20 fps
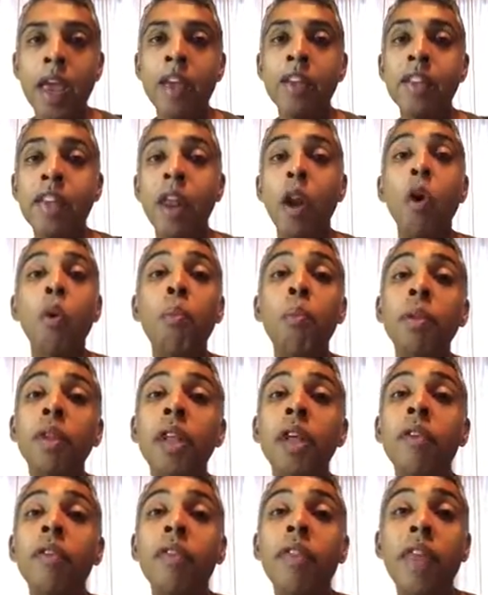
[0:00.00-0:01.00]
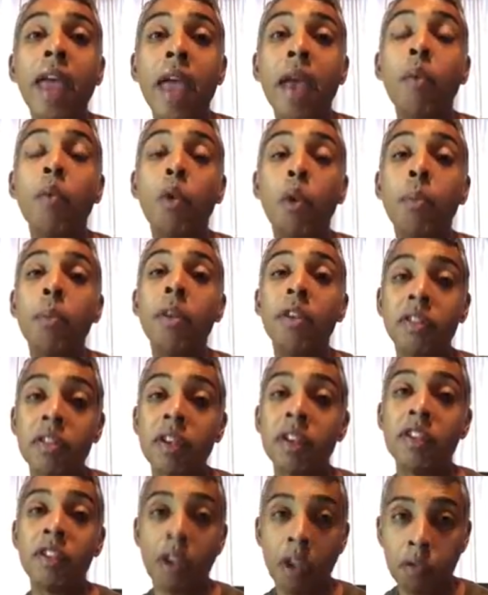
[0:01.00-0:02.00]
is they don't believe they will be
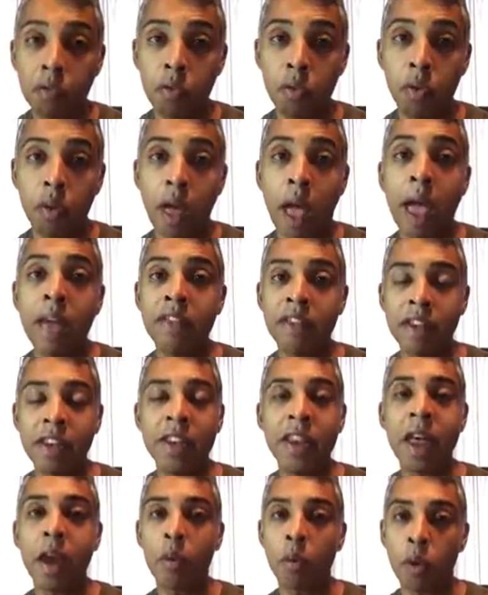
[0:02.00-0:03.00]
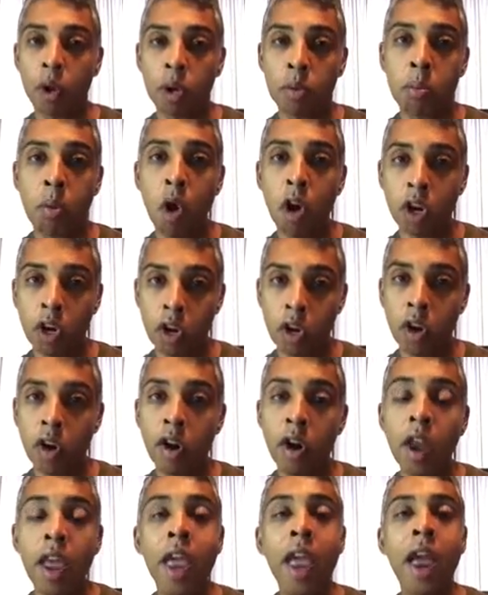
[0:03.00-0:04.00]
successful as a network
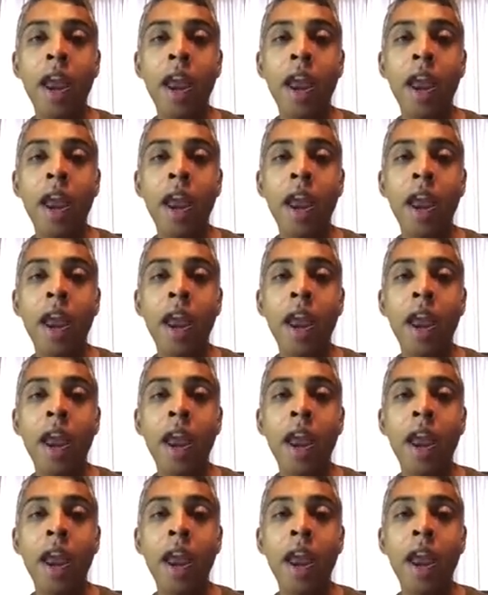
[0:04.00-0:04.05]
marketer.